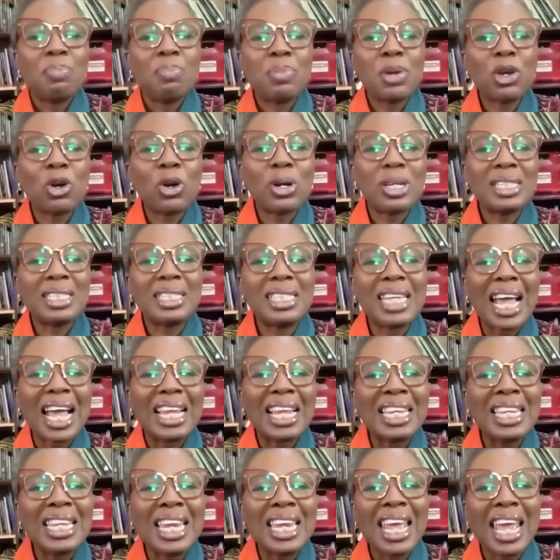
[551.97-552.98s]
because there
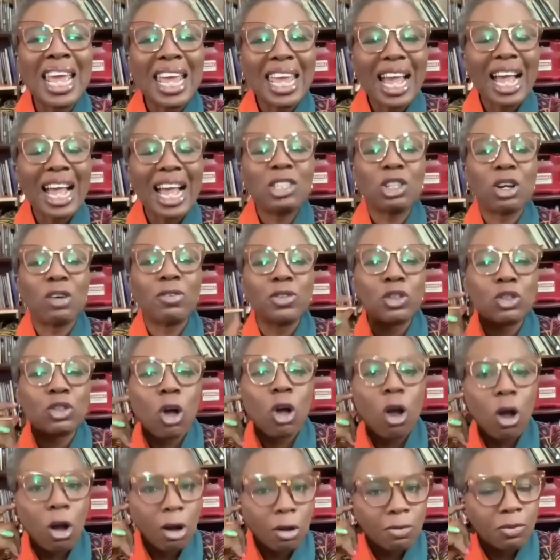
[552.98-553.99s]
are layers of
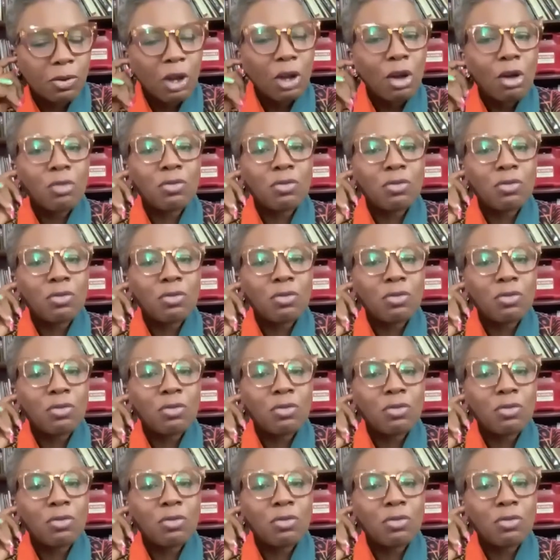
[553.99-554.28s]
stuff